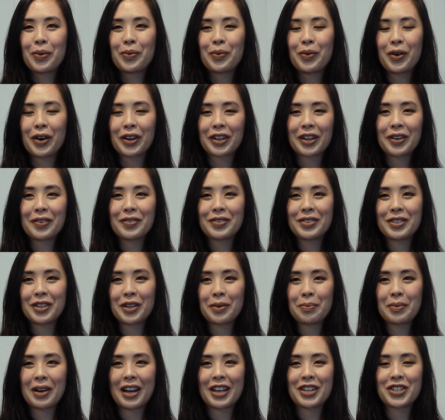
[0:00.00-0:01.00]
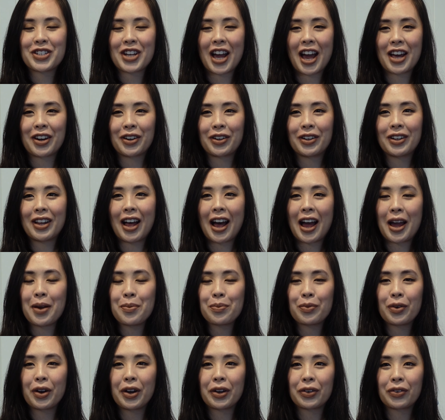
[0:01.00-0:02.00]
Welcome to my channel.
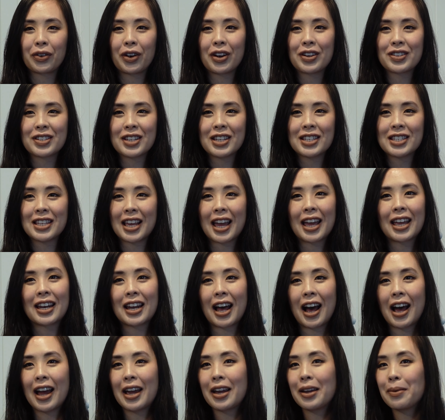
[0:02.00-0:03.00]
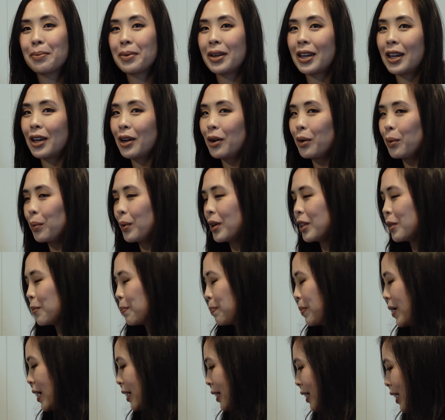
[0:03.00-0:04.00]
I'm Rogue Roses and I am here with
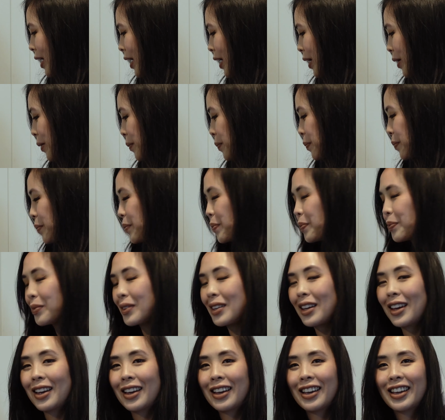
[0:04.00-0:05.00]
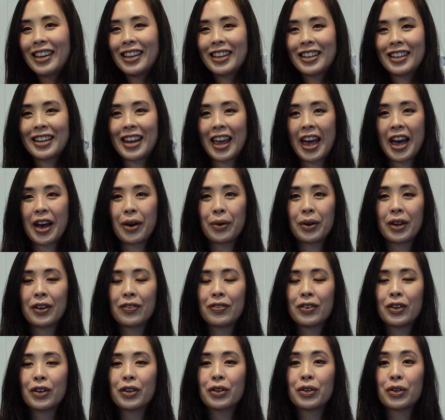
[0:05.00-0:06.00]
Bucky. Now,
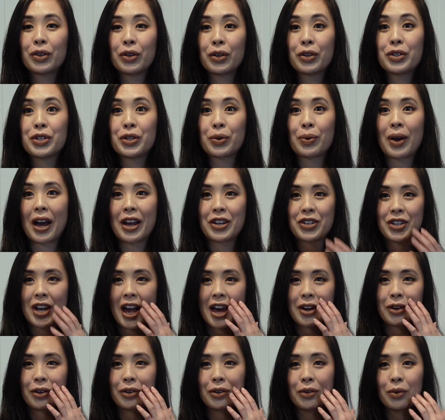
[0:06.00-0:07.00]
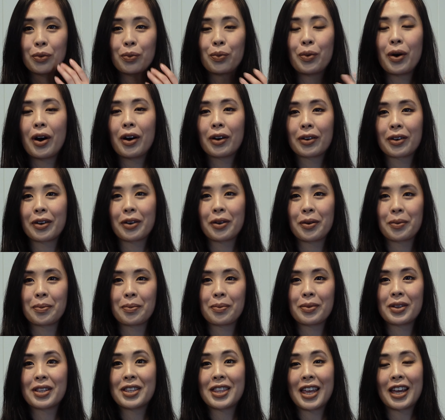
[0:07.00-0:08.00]
if you're new to our channel,
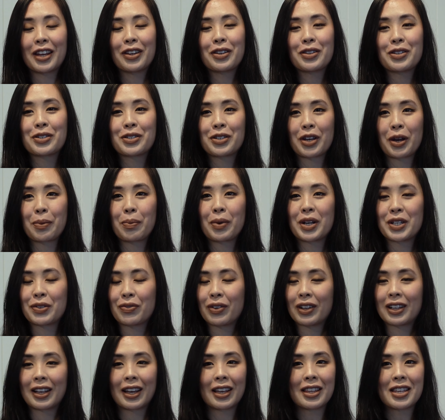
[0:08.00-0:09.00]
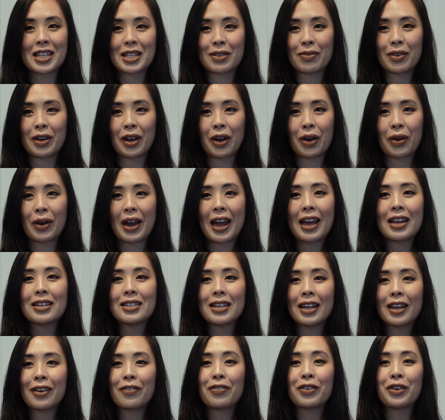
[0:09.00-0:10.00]
welcome. Thank you so much for clicking this video. And
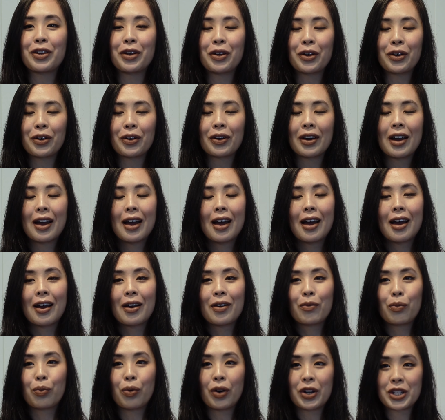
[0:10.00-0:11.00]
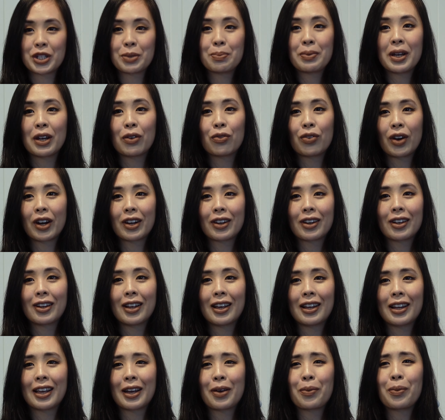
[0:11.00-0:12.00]
if you watch me
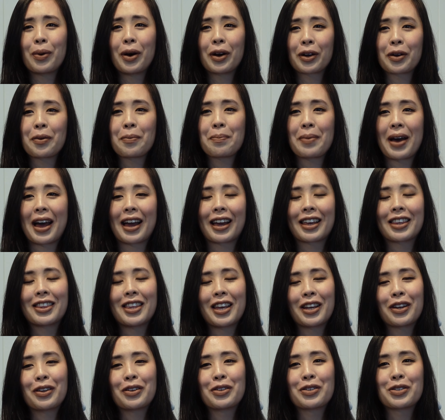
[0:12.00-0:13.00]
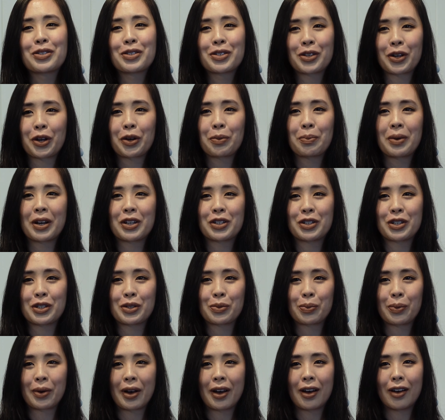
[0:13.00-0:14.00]
regularly, welcome back. Thank you so much
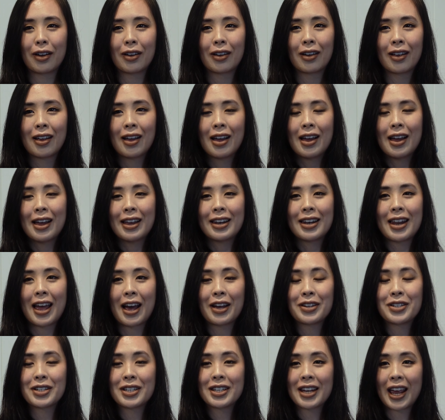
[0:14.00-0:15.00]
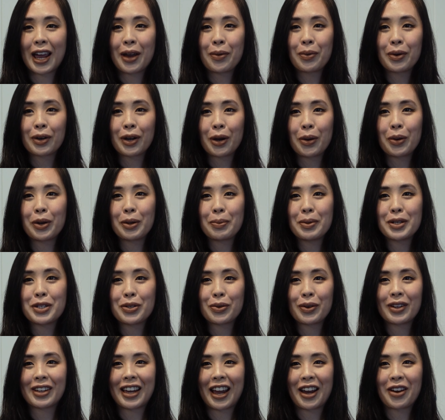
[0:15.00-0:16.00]
as well. Now, today we're going to be
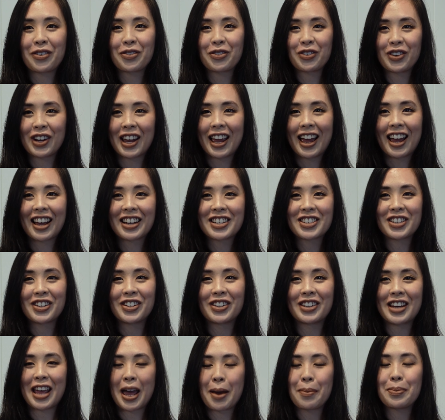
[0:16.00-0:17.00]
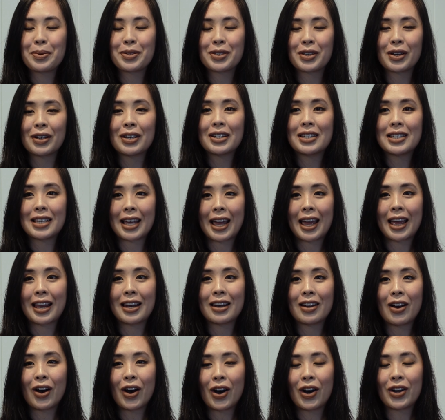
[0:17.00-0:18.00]
doing a react on episode
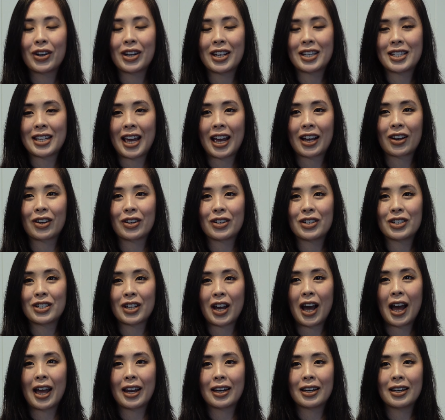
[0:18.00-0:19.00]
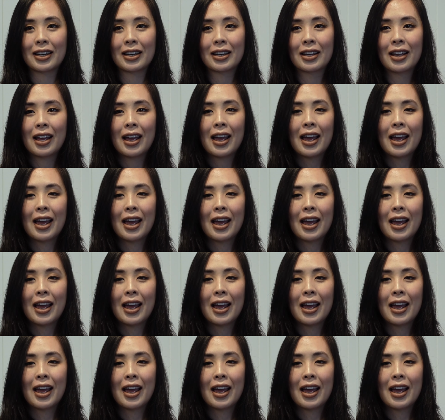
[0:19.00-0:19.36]
10 on Attack on Titan.